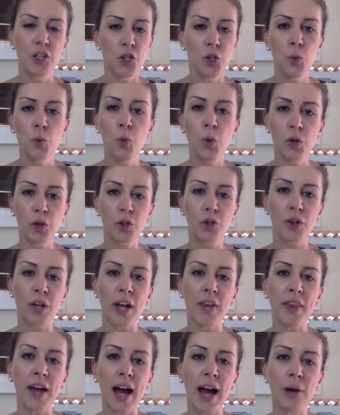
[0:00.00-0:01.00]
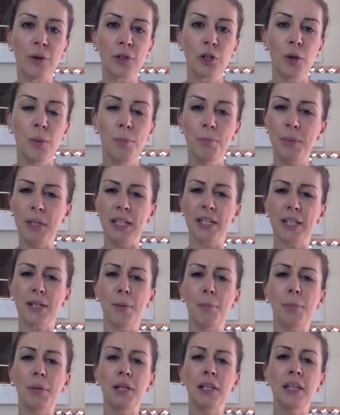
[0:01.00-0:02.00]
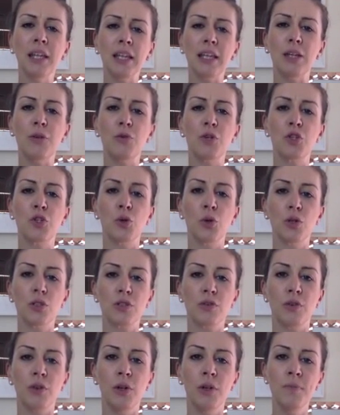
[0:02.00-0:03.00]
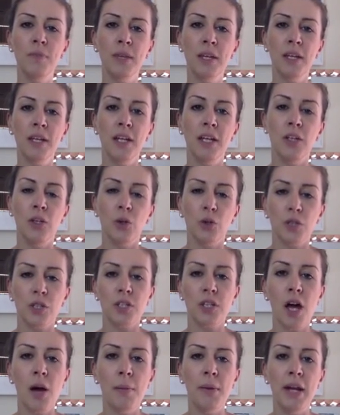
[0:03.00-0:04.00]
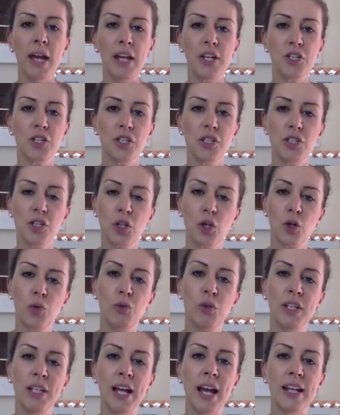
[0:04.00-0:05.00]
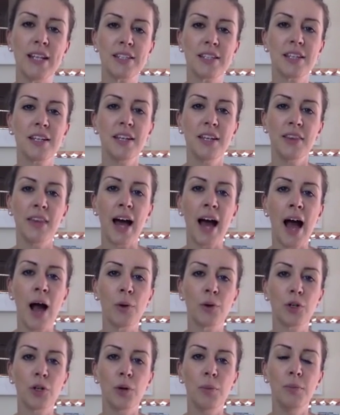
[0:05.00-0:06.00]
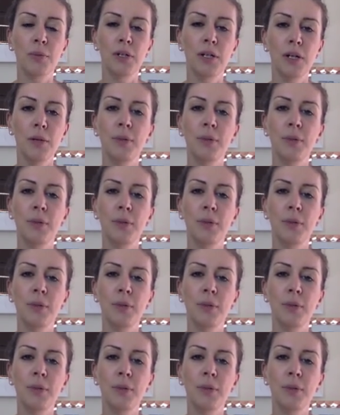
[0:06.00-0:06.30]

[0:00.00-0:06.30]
You will create that outcome, being completely resourceful in your determination to create that outcome.